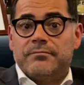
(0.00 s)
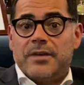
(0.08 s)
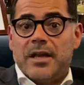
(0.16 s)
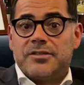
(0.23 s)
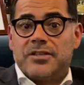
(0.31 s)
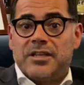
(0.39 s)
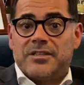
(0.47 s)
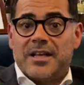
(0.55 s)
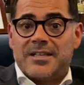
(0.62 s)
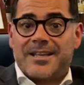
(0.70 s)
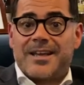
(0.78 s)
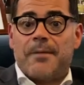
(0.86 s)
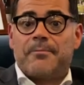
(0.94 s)
our City Tax
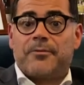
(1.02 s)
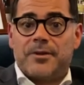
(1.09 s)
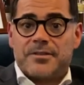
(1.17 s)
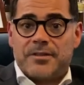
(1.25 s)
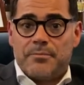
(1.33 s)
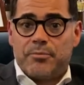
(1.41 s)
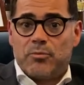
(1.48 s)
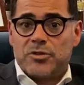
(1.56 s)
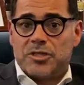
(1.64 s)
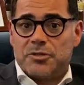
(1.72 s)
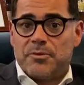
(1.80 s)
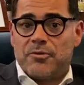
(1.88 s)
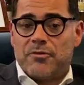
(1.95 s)
Cup, for example, which
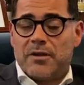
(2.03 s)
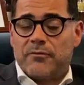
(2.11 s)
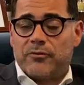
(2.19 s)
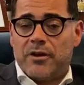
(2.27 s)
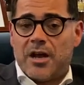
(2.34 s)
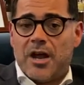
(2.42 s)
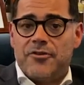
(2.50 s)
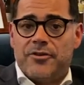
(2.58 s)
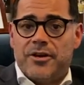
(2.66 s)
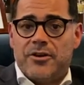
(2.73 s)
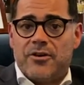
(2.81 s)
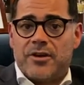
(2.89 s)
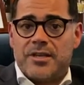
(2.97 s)
has been running for
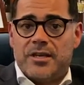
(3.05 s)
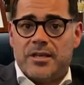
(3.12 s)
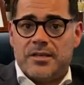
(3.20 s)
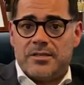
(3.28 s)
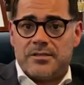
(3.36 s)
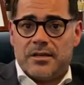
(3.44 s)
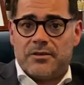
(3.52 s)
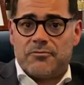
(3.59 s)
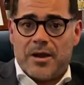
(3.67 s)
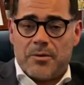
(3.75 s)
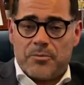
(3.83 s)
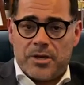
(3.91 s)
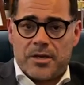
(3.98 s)
109 years at
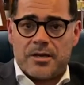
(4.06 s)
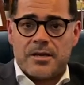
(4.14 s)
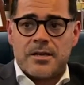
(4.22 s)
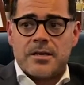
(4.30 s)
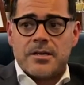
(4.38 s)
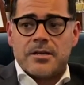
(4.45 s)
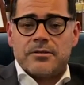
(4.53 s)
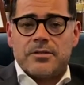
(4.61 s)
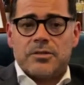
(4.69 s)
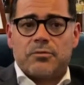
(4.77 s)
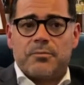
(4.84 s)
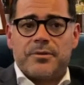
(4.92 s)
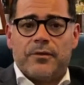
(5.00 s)
Randwick. Mm-hmm.
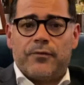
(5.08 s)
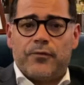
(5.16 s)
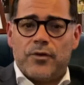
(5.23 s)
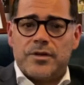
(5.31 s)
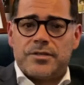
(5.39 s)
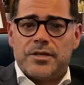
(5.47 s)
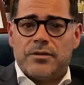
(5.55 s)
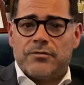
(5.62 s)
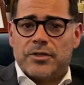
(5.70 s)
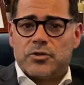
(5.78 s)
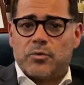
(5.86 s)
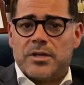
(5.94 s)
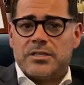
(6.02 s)
This will be the first year on the
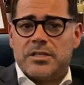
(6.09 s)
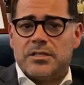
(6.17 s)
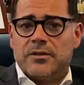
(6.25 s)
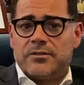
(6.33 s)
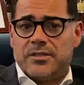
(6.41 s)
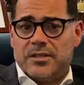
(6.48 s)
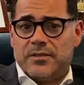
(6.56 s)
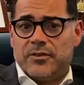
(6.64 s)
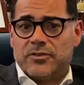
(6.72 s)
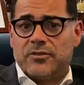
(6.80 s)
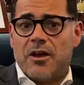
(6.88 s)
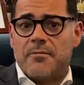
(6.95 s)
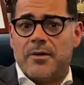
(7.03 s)
26th of
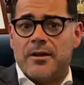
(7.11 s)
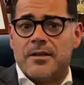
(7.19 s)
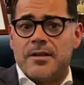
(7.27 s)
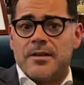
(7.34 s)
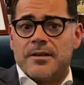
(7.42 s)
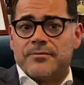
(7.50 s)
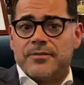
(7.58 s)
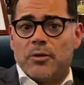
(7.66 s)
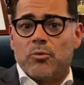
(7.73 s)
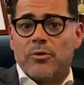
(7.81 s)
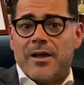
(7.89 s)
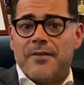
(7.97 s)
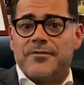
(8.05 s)
October that
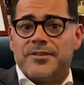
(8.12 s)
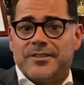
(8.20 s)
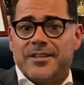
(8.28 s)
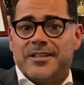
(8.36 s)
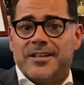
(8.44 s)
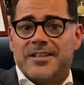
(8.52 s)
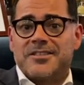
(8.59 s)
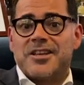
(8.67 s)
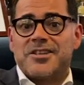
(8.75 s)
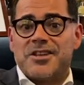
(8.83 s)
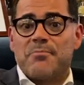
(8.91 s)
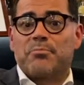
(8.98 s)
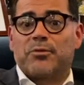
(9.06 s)
we'll have the City Tax
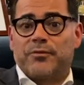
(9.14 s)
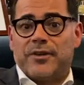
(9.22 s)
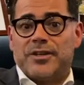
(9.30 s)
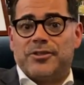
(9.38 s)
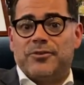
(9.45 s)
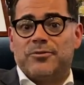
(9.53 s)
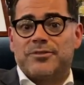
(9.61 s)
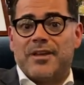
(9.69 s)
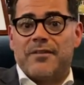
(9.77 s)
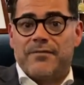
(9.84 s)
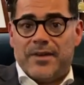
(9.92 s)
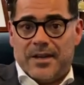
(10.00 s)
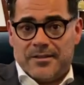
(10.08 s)
Young Professionals
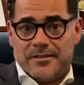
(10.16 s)
event.